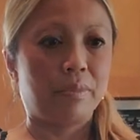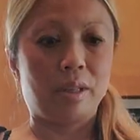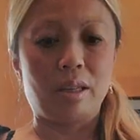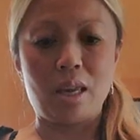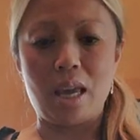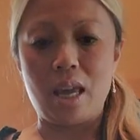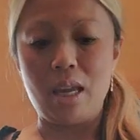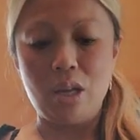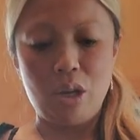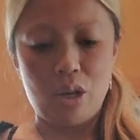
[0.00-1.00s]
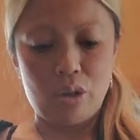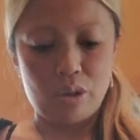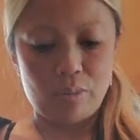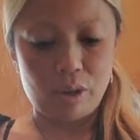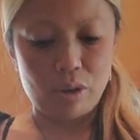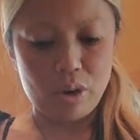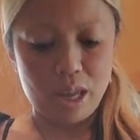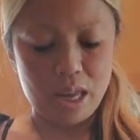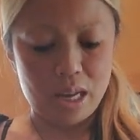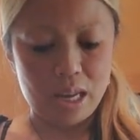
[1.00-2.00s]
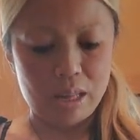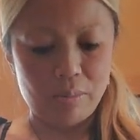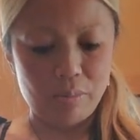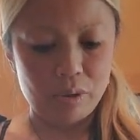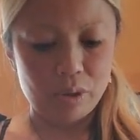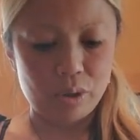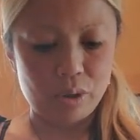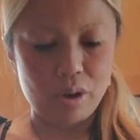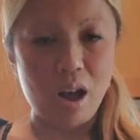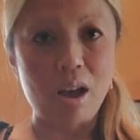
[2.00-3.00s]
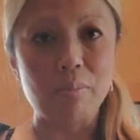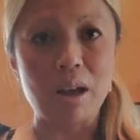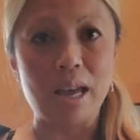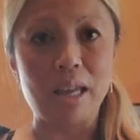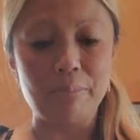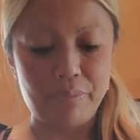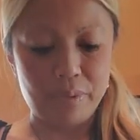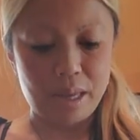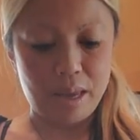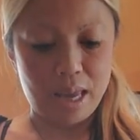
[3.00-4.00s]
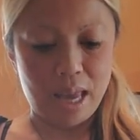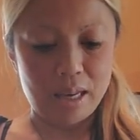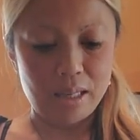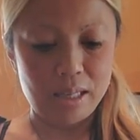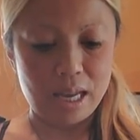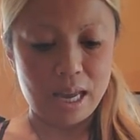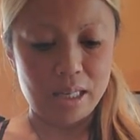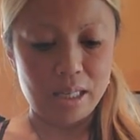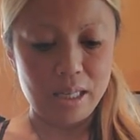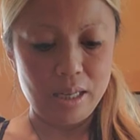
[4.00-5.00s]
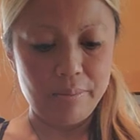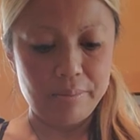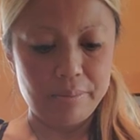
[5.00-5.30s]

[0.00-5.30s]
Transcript: Okay, so I'm going to go ahead and turn on my handy dandy